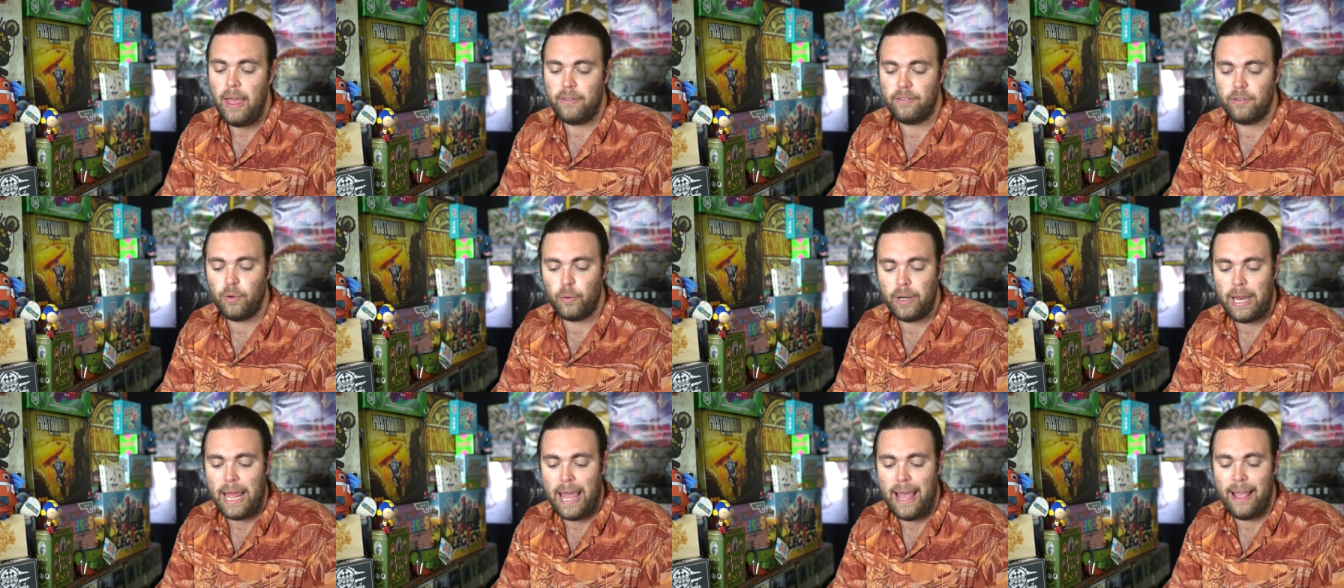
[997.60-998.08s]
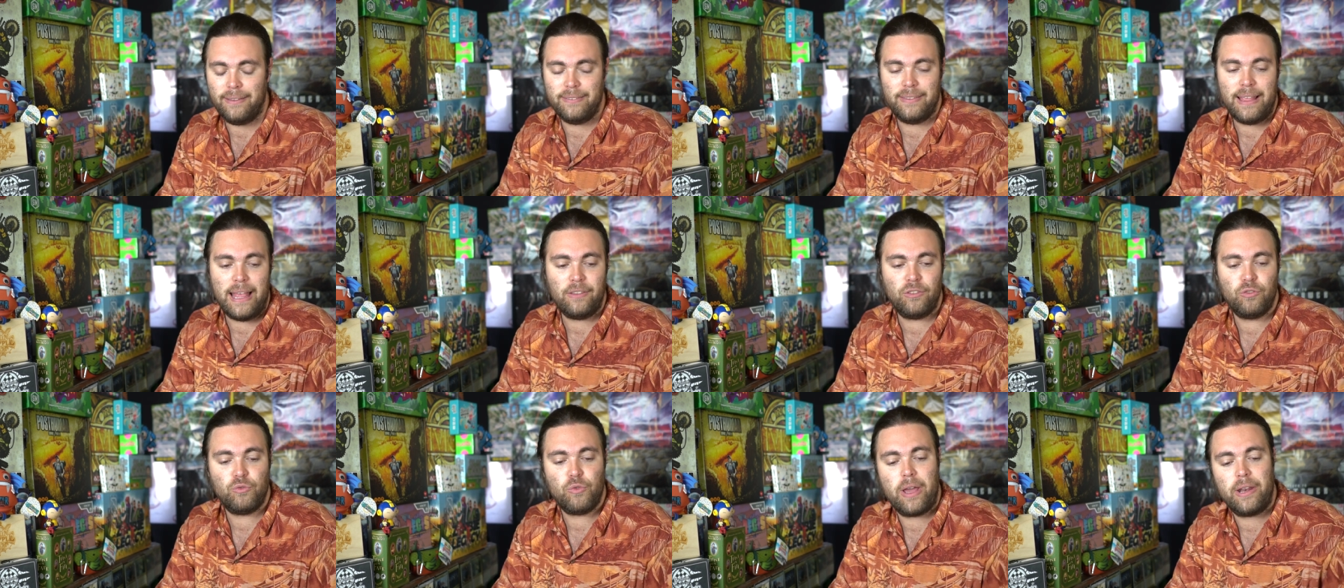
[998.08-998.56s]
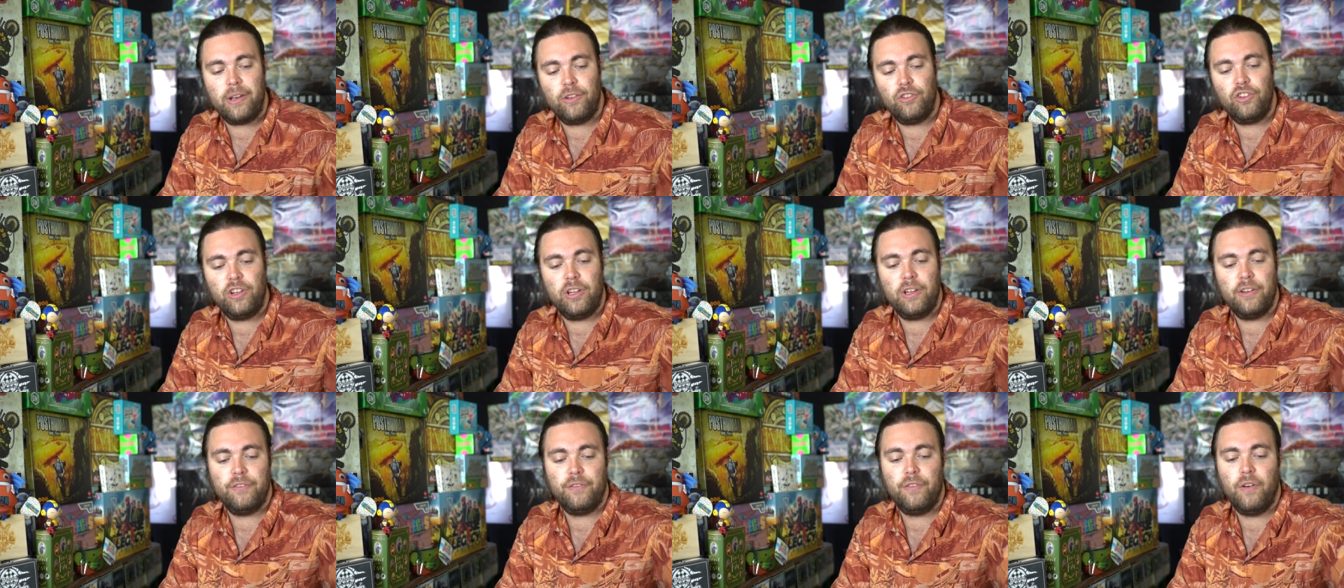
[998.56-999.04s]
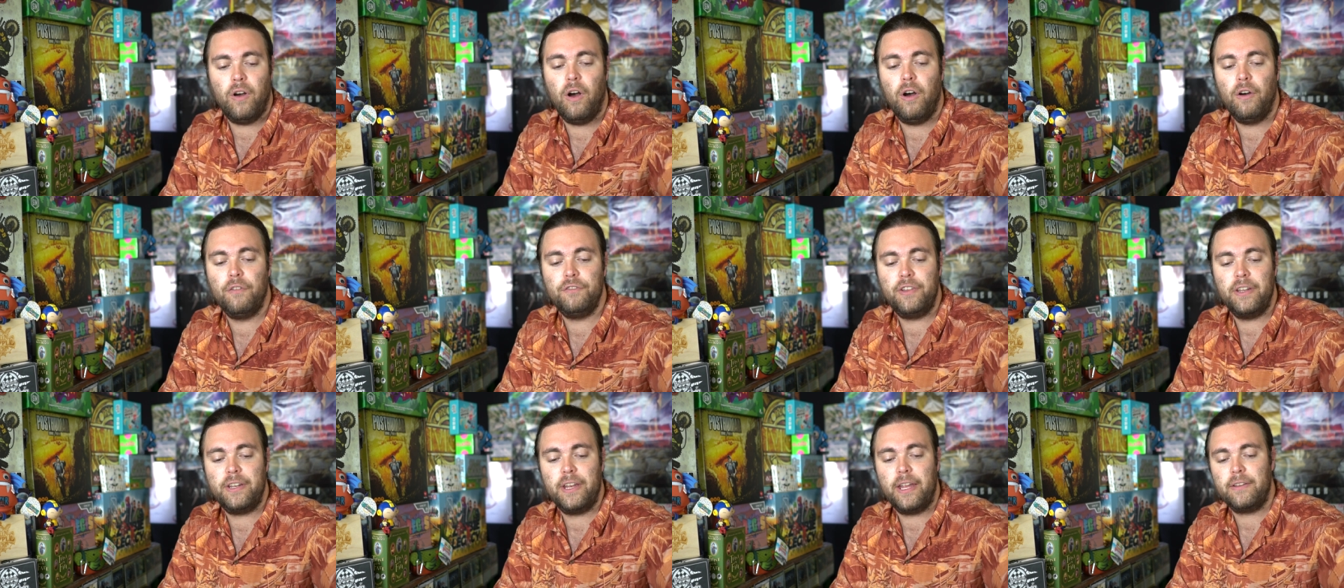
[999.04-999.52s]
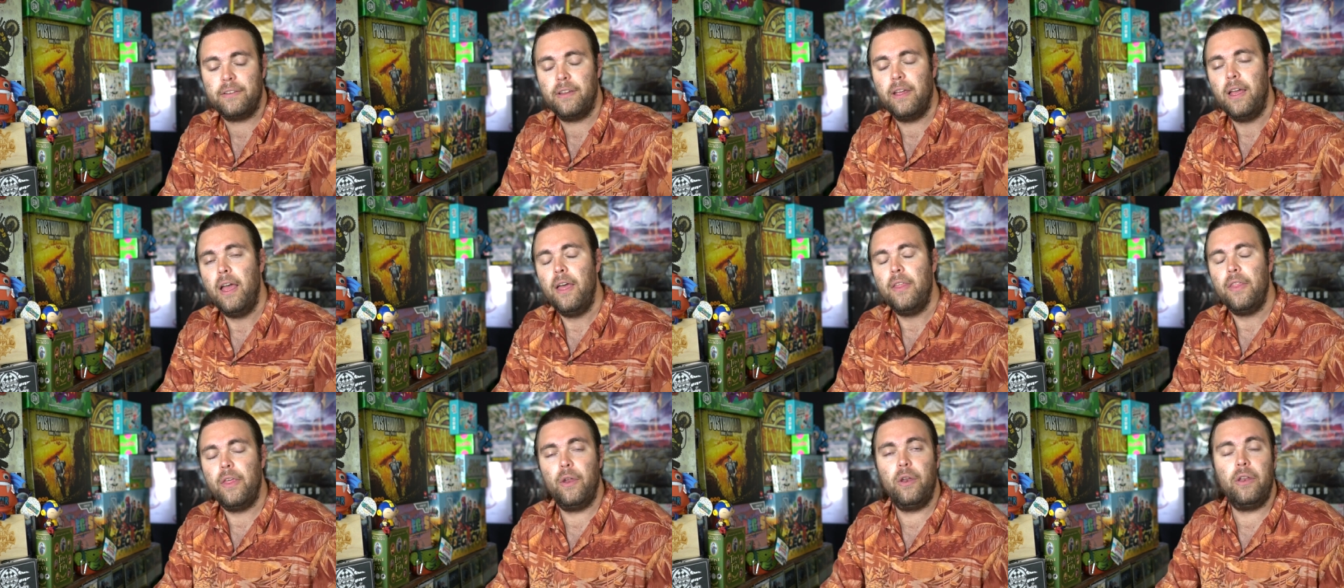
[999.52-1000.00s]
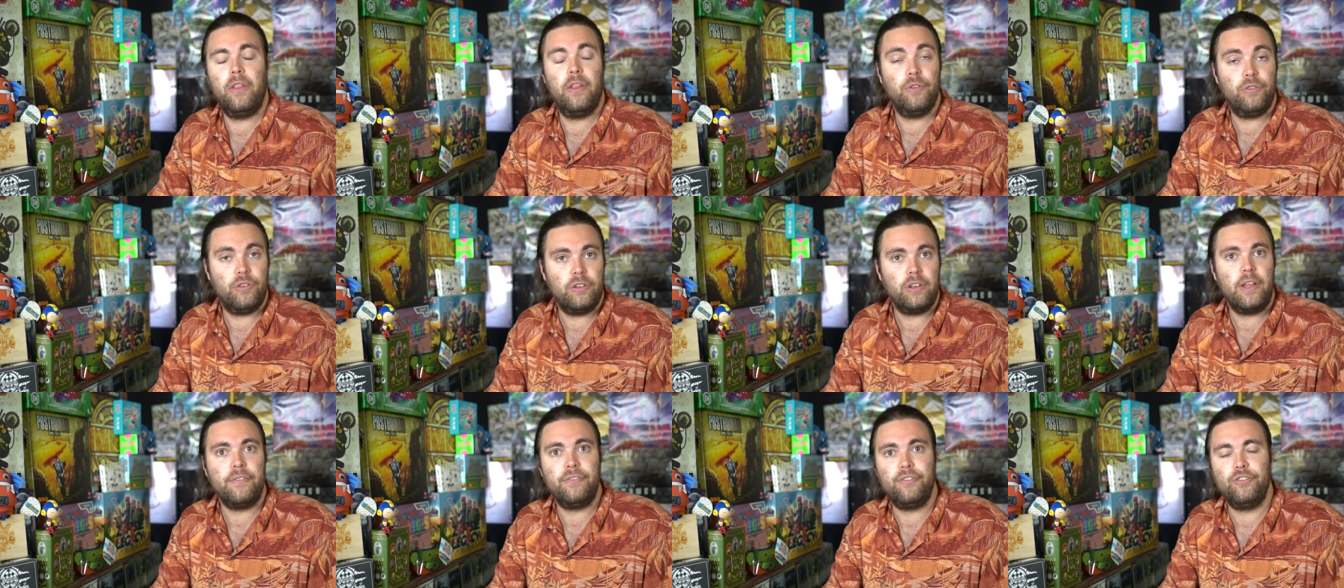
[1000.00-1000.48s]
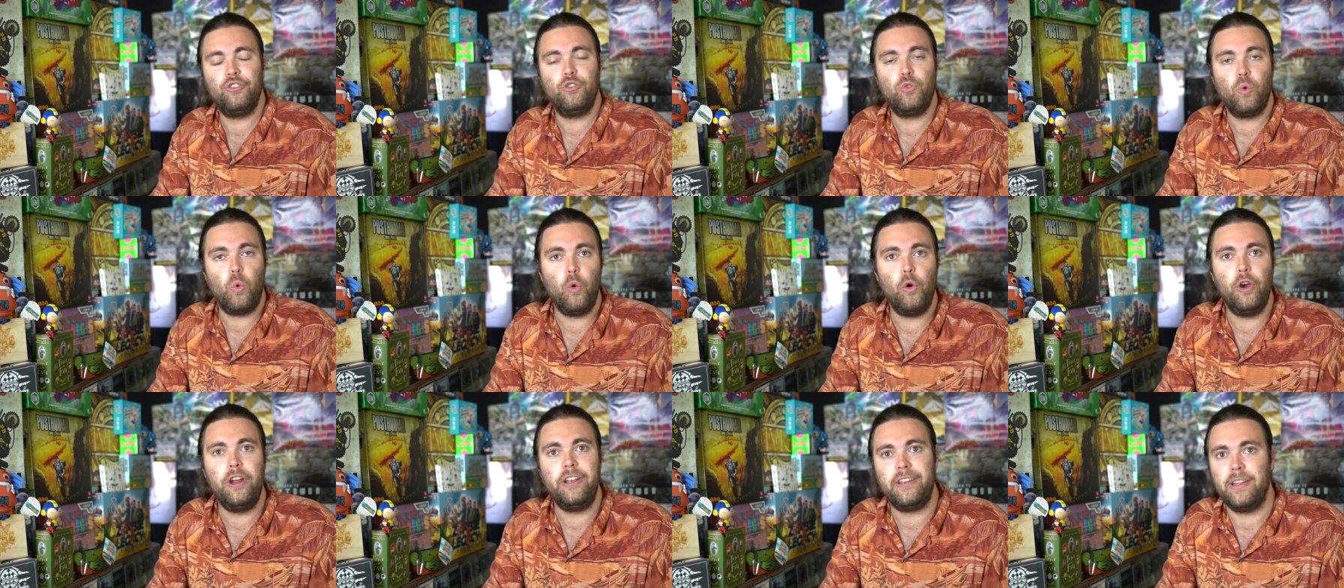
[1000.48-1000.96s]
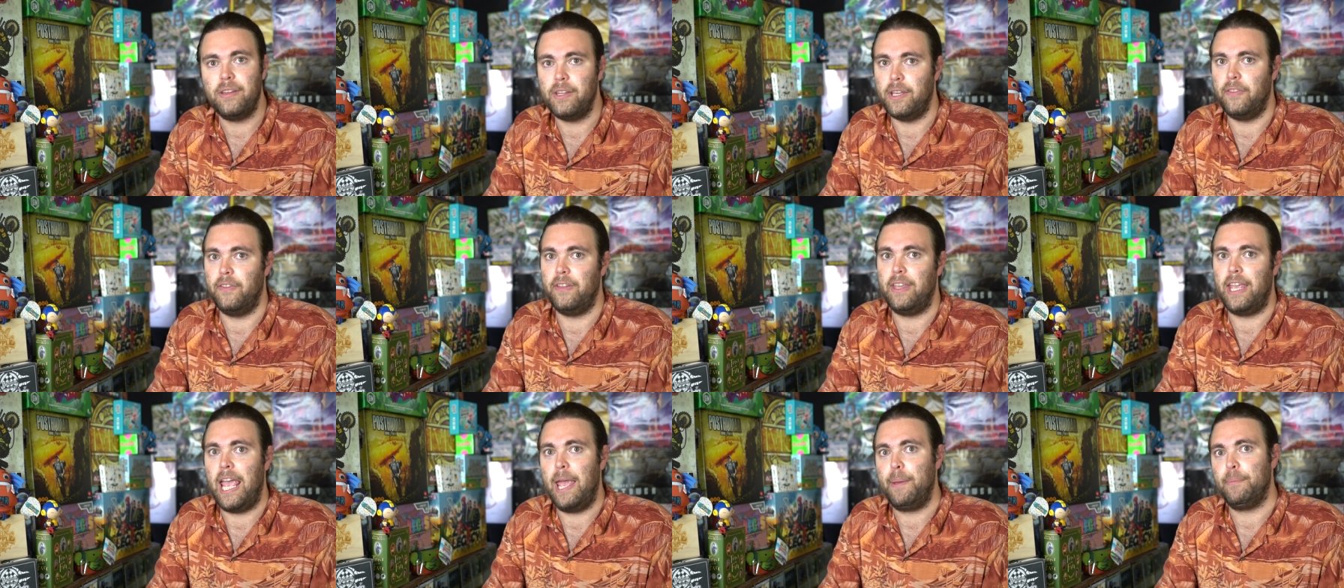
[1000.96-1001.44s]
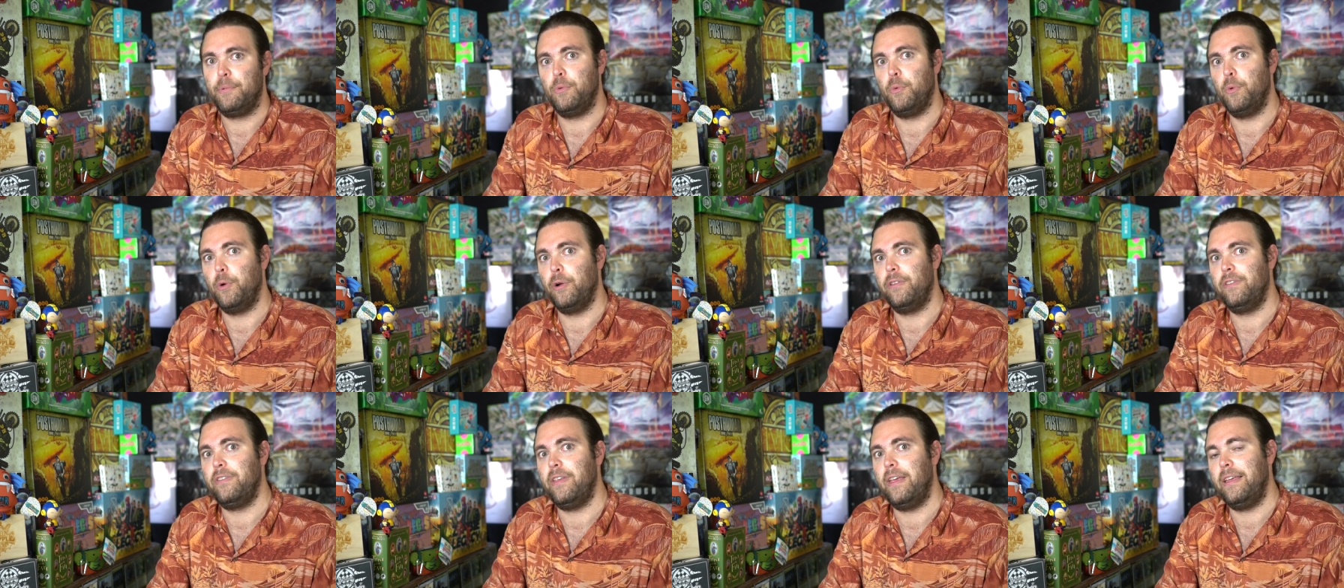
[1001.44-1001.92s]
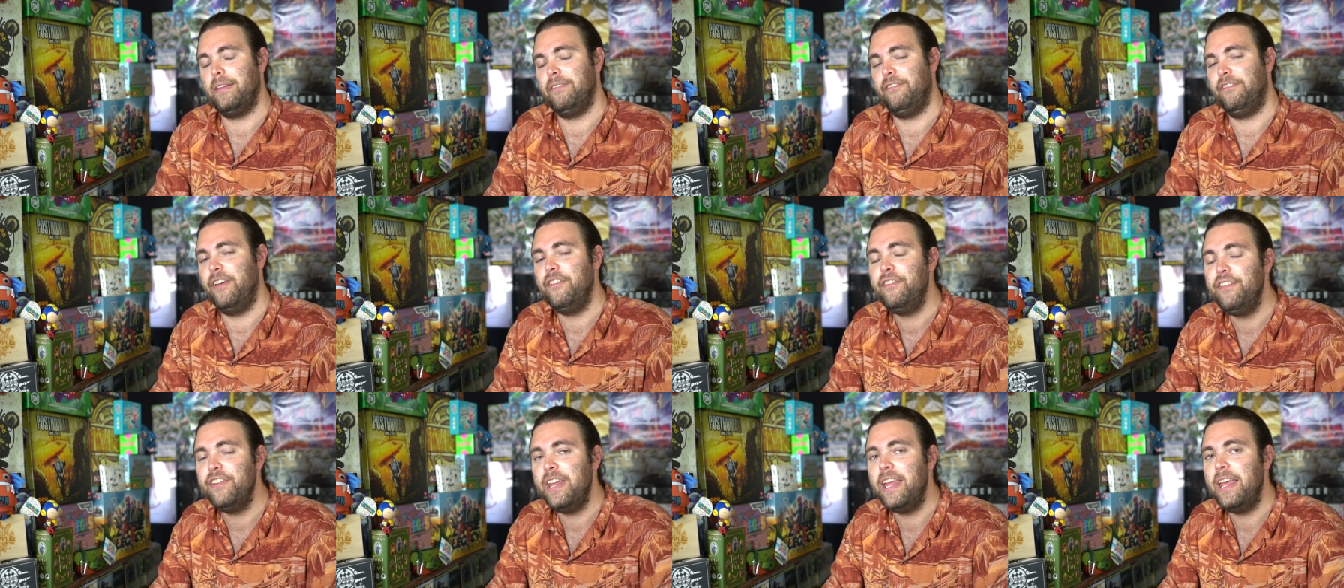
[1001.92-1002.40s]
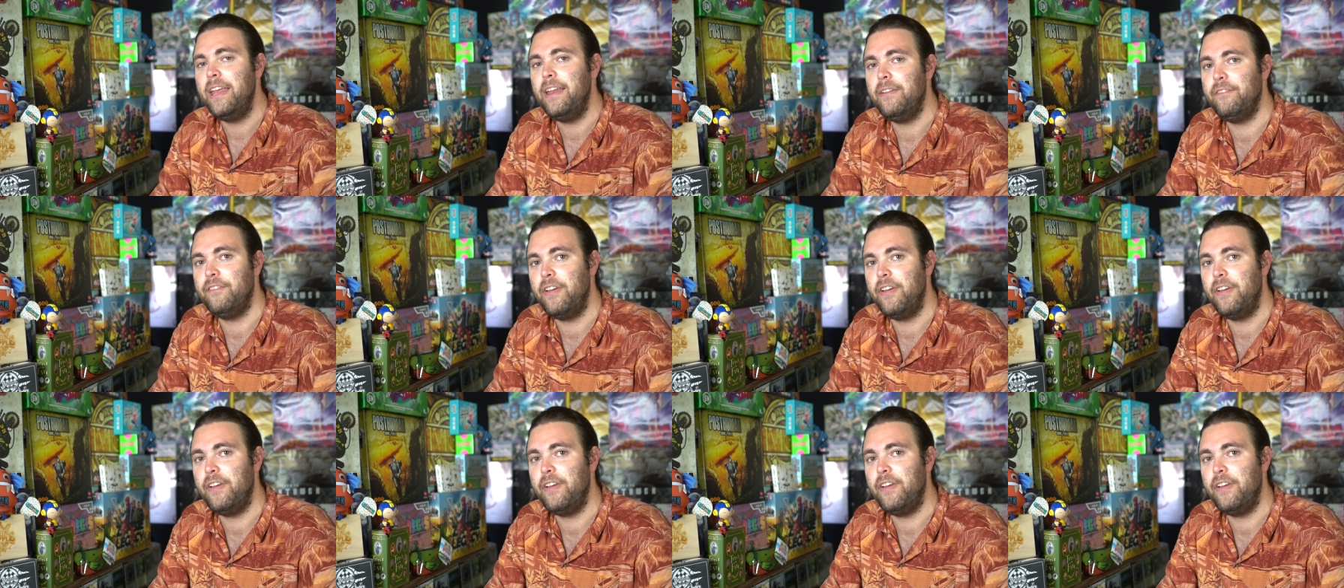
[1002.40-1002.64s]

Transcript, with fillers: So it has that strategy involved in it then there's enough storytelling in the game to where it's vivid,